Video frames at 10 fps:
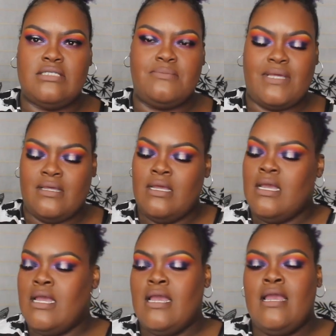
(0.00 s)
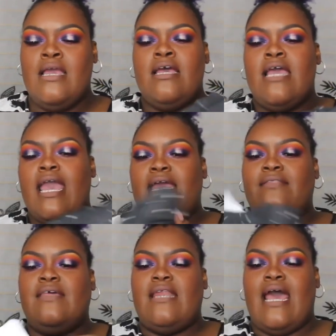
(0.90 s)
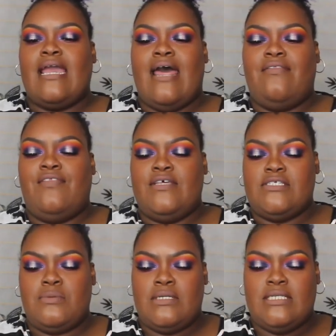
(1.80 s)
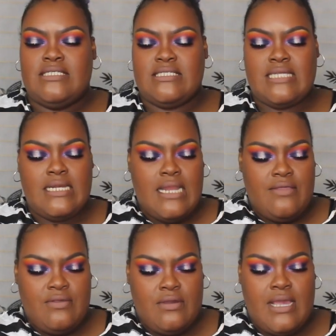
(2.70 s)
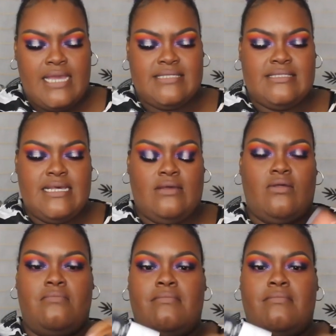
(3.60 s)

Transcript: to me. And then I got this one. This is another XL